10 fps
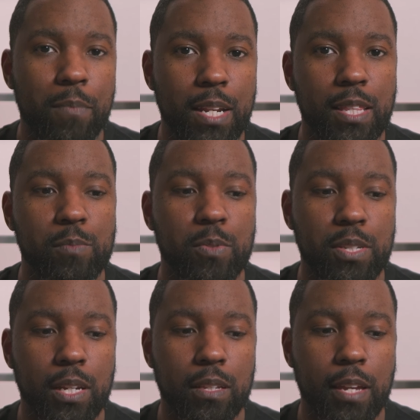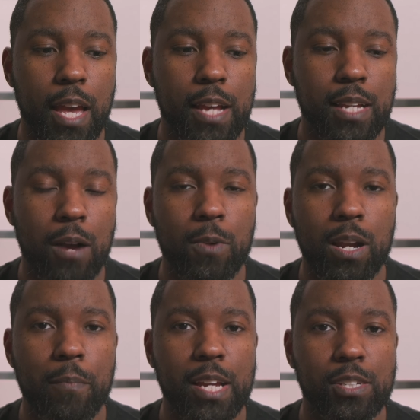But in this particular case, I
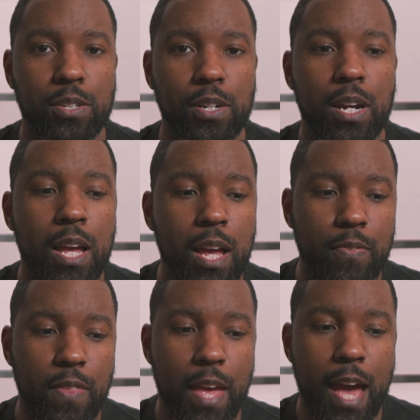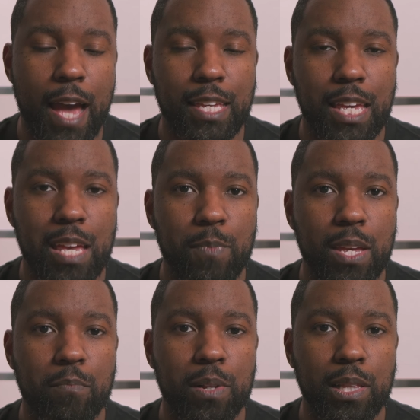want to make sure that I keep
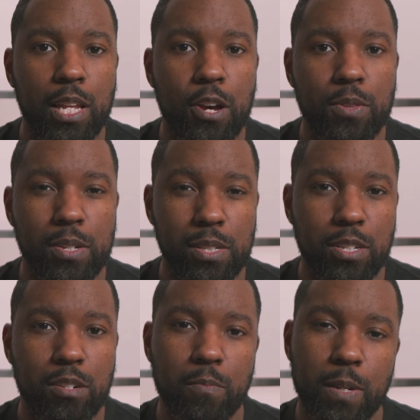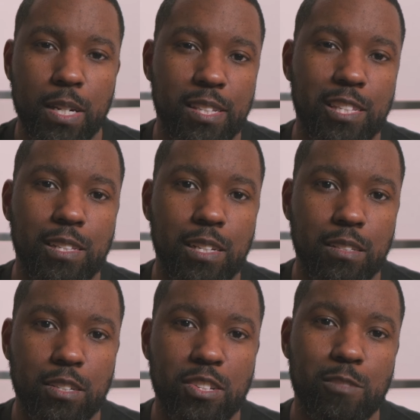it below. There's a
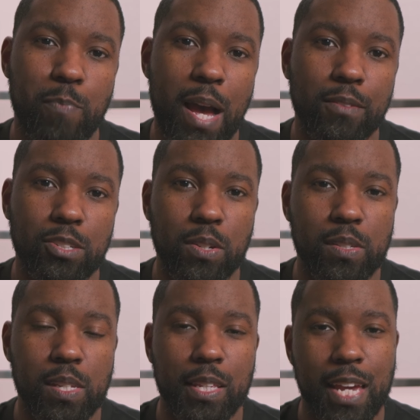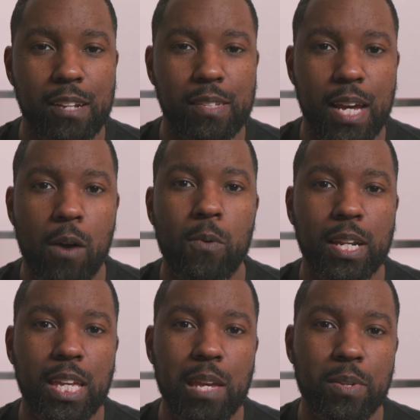little spout that you can see on the outside. I
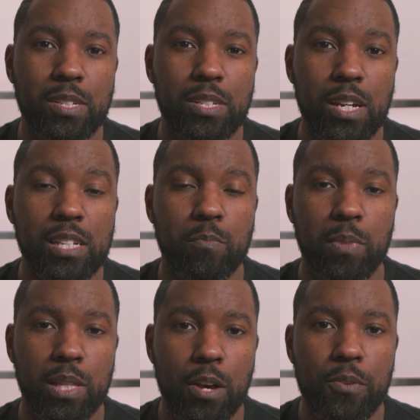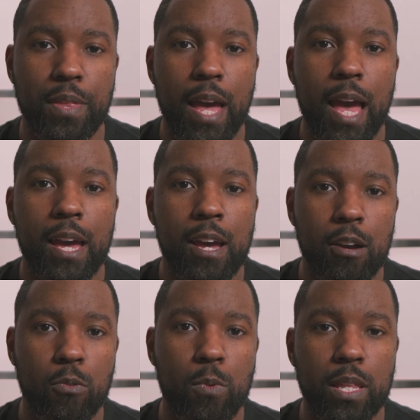want to keep it just below that
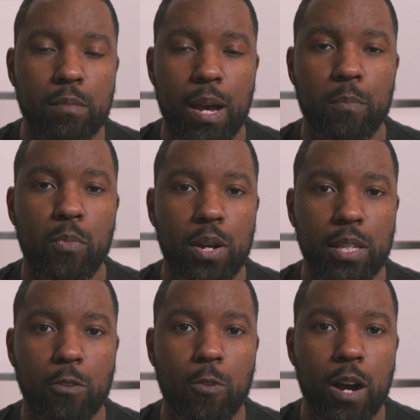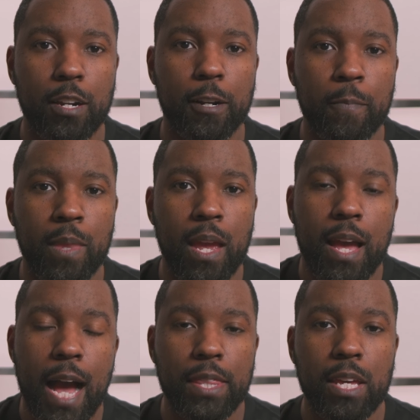with my boiling water.
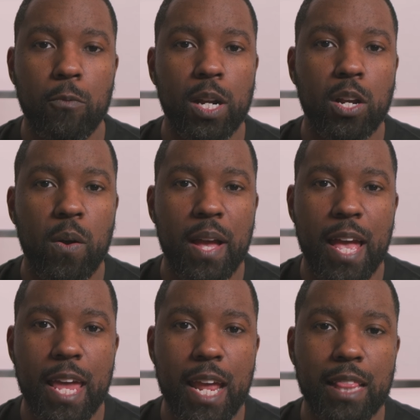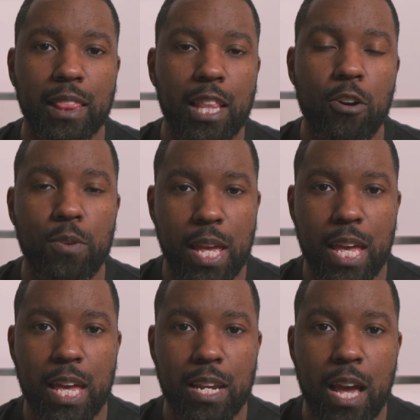I then want to go ahead and load
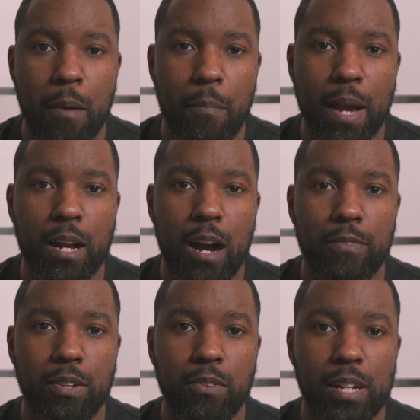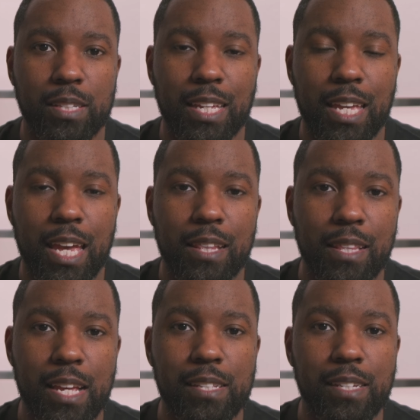in my coffee grounds.
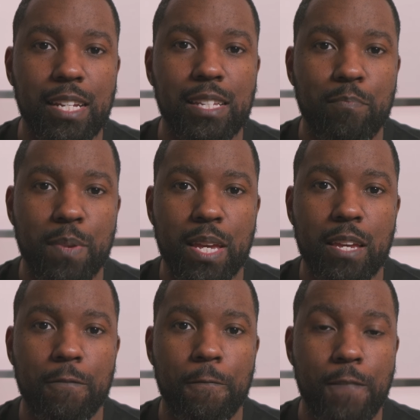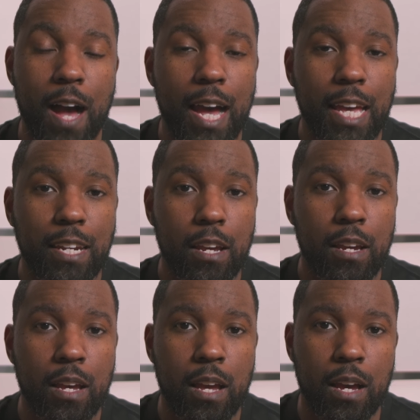Again, these need to be fine.
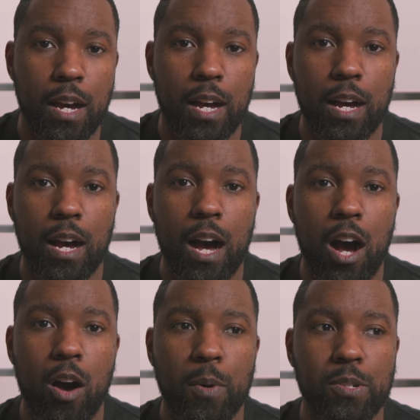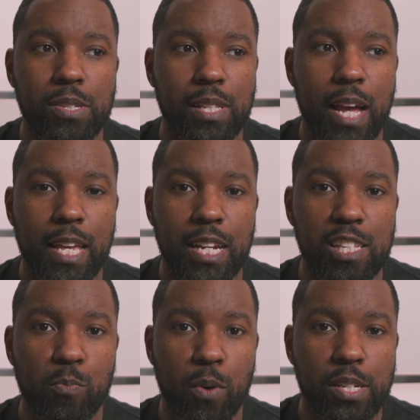Almost like an
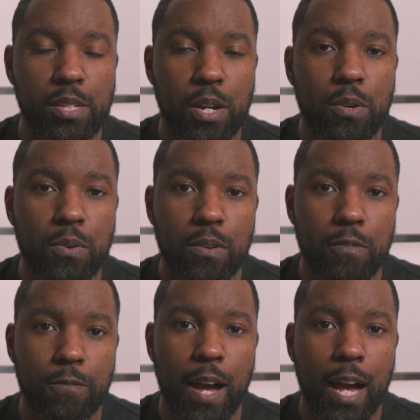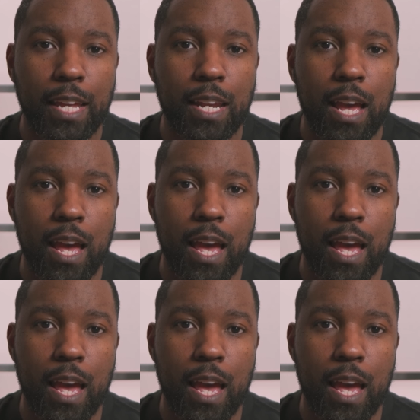espresso fine.